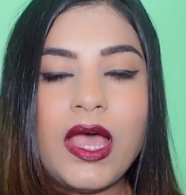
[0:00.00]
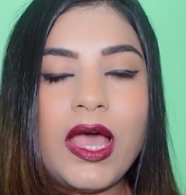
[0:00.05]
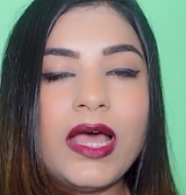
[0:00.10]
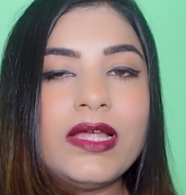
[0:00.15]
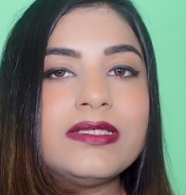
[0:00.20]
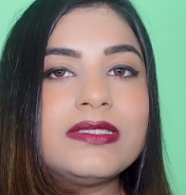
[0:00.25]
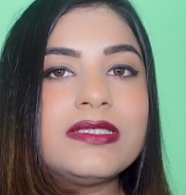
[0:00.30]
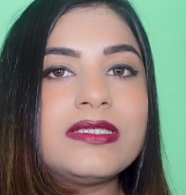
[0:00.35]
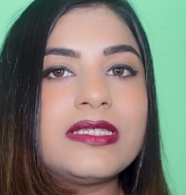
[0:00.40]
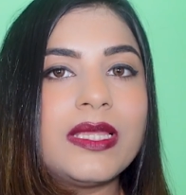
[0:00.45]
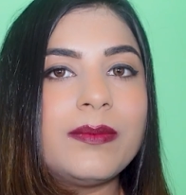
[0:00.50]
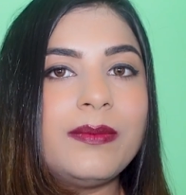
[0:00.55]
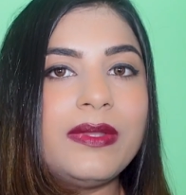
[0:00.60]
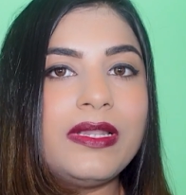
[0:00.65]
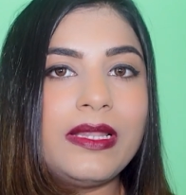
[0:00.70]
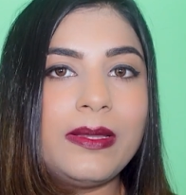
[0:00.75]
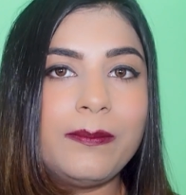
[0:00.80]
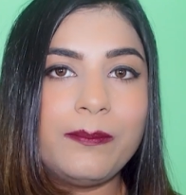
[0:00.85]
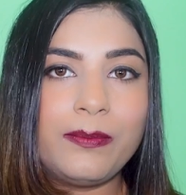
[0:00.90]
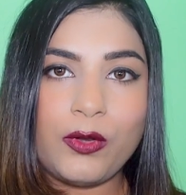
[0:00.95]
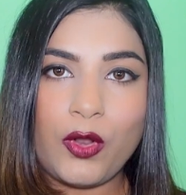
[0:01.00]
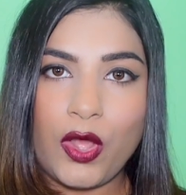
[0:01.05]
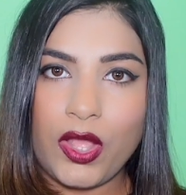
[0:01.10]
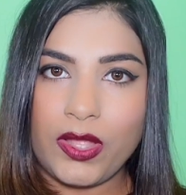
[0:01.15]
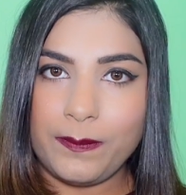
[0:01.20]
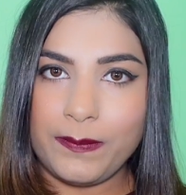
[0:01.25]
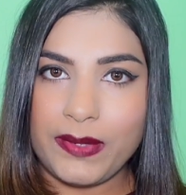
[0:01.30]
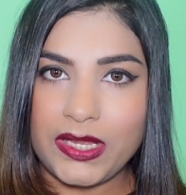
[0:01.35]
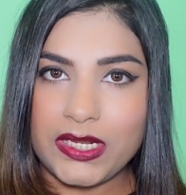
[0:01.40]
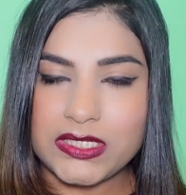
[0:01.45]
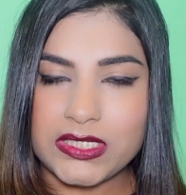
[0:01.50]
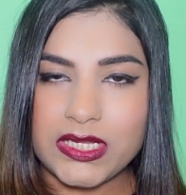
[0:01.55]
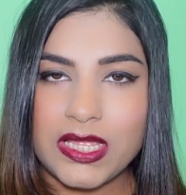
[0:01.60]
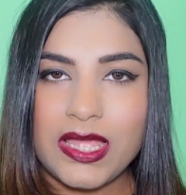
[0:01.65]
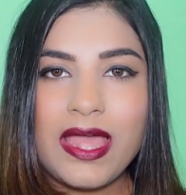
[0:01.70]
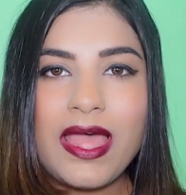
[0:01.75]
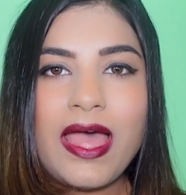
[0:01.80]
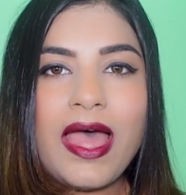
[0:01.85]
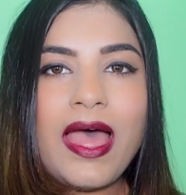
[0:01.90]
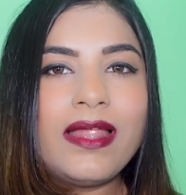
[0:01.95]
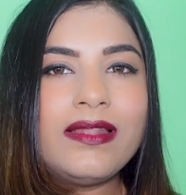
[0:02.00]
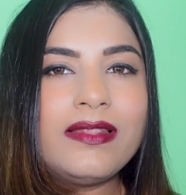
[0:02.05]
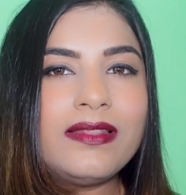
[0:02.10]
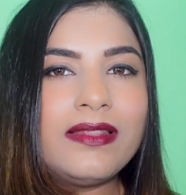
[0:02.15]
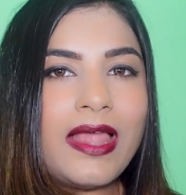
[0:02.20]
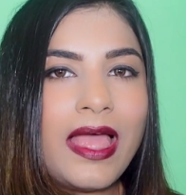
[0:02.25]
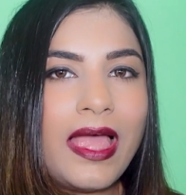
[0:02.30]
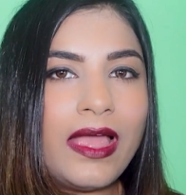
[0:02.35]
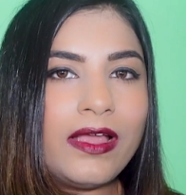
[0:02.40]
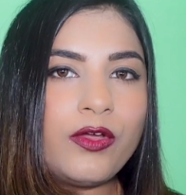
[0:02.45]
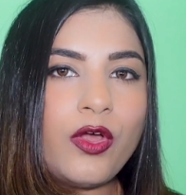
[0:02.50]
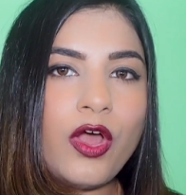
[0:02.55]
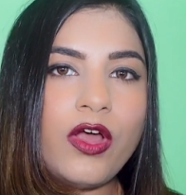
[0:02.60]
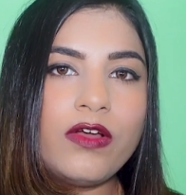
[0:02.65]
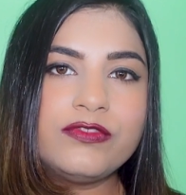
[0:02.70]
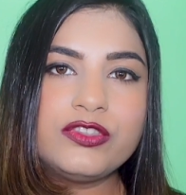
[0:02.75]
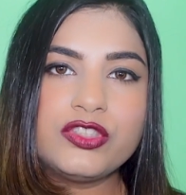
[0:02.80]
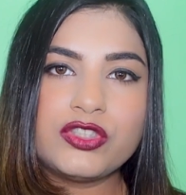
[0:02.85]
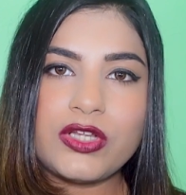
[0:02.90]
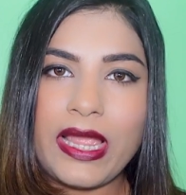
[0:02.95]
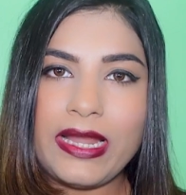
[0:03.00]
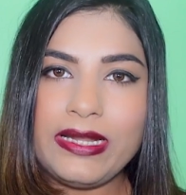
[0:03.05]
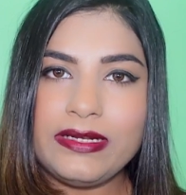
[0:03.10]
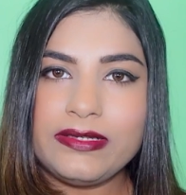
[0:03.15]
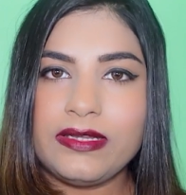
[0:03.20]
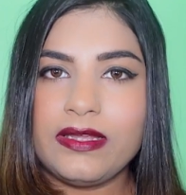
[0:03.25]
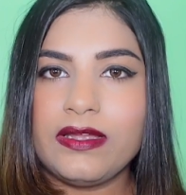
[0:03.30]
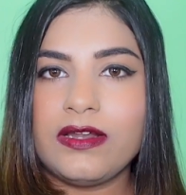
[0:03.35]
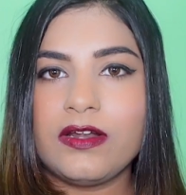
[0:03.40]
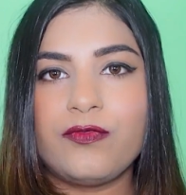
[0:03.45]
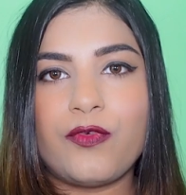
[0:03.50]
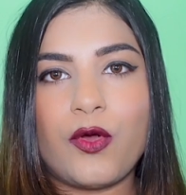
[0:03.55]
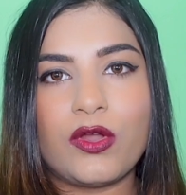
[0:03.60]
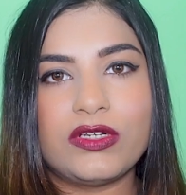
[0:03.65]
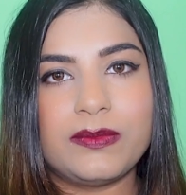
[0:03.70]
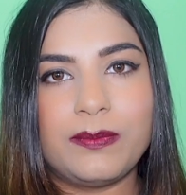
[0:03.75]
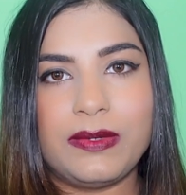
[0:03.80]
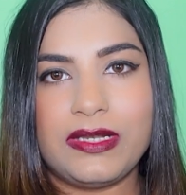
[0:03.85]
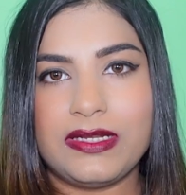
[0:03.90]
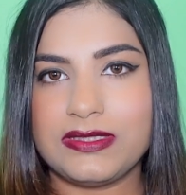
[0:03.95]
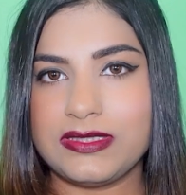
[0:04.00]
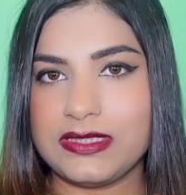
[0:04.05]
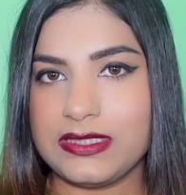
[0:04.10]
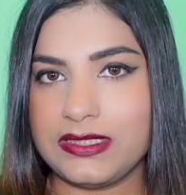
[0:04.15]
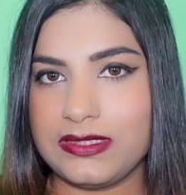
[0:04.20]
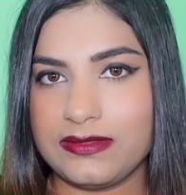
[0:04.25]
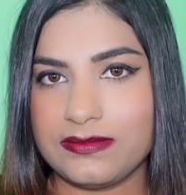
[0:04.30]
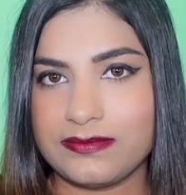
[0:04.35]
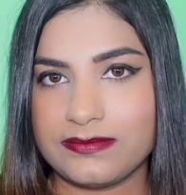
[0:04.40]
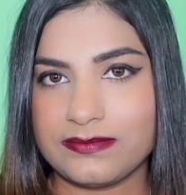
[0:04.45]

unstable employment, and lack of childcare affordability.